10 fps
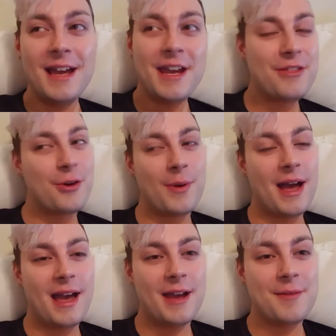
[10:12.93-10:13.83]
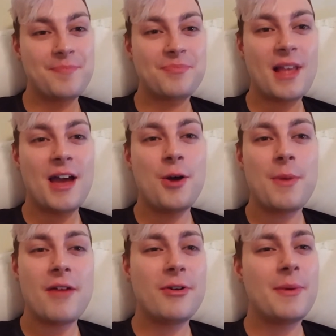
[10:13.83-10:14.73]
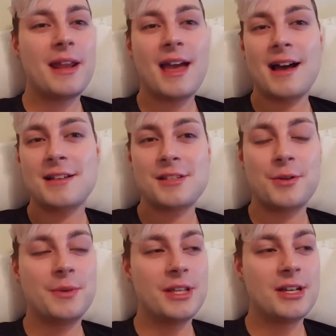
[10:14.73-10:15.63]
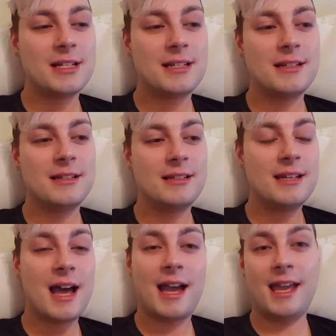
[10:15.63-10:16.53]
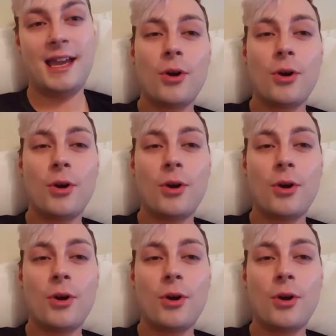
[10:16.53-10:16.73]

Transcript: Either way, I hope everybody has a really good night.